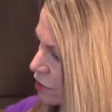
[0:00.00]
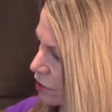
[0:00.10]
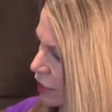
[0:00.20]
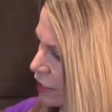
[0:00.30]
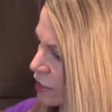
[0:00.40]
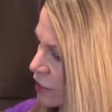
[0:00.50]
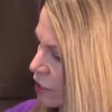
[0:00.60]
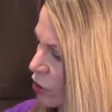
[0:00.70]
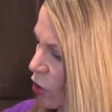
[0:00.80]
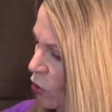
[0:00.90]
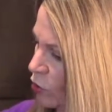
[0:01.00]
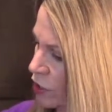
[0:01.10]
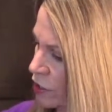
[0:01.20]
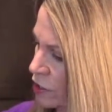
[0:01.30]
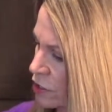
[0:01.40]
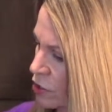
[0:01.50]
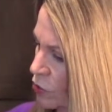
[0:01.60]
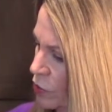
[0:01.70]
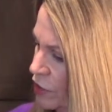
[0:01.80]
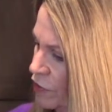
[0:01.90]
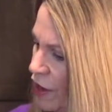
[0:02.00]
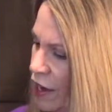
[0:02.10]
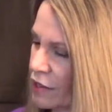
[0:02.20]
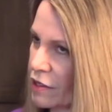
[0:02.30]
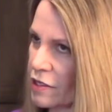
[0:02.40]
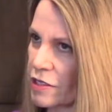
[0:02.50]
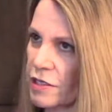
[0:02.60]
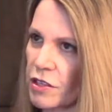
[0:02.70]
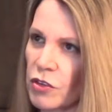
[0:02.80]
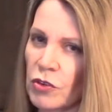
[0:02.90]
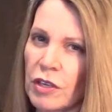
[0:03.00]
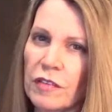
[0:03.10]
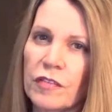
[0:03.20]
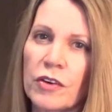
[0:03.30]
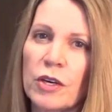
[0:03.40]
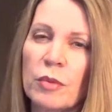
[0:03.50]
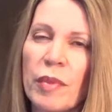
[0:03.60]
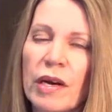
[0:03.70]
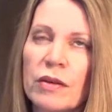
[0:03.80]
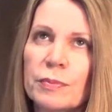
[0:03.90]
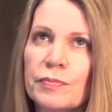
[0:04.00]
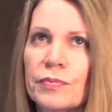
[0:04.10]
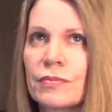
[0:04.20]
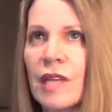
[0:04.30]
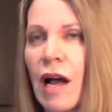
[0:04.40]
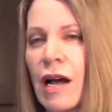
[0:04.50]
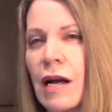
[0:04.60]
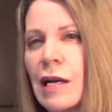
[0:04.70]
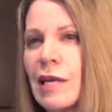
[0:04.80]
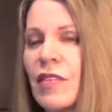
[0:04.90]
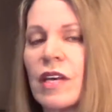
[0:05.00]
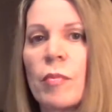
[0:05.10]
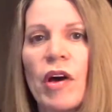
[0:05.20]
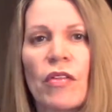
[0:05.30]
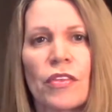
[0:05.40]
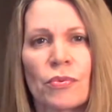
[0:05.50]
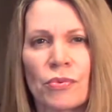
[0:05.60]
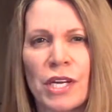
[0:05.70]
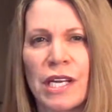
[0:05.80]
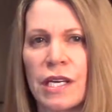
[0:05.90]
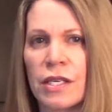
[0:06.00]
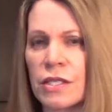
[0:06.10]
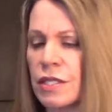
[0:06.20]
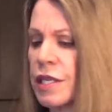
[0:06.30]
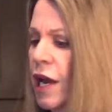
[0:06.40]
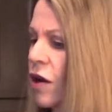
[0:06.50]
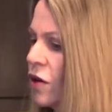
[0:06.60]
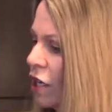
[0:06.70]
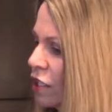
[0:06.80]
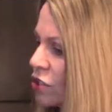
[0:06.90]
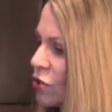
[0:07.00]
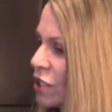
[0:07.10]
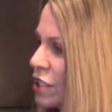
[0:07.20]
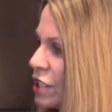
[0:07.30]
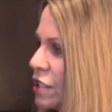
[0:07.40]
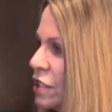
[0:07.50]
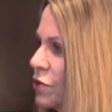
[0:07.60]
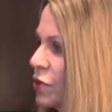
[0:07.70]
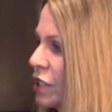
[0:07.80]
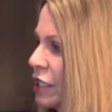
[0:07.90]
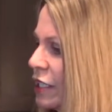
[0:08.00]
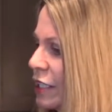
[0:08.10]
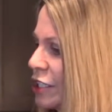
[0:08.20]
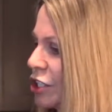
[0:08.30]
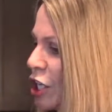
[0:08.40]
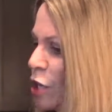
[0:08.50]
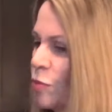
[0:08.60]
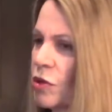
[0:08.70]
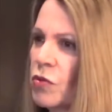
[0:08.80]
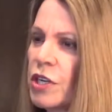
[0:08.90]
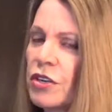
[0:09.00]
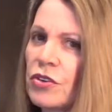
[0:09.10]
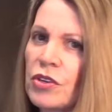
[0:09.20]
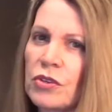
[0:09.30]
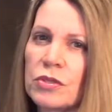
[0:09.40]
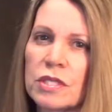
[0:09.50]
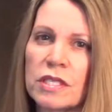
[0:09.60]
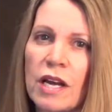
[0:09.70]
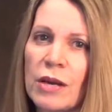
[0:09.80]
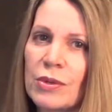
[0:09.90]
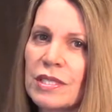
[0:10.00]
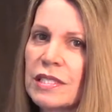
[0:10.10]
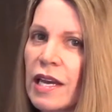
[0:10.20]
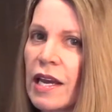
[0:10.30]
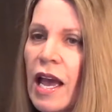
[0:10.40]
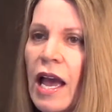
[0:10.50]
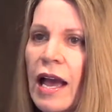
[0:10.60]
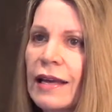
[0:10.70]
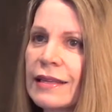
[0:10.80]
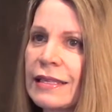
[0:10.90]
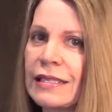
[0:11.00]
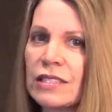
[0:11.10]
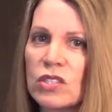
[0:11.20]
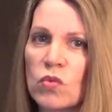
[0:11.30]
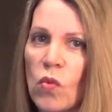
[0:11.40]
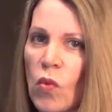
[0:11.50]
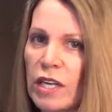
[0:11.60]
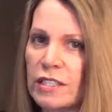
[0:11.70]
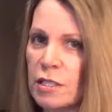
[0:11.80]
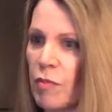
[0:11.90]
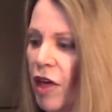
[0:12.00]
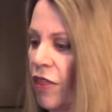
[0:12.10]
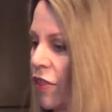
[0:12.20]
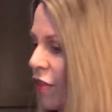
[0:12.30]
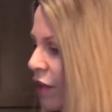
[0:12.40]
nicely coated. So we've had this unit for about I think about 3 years now, so it's still in really nice shape, and we do use it, I would say, at least once a month.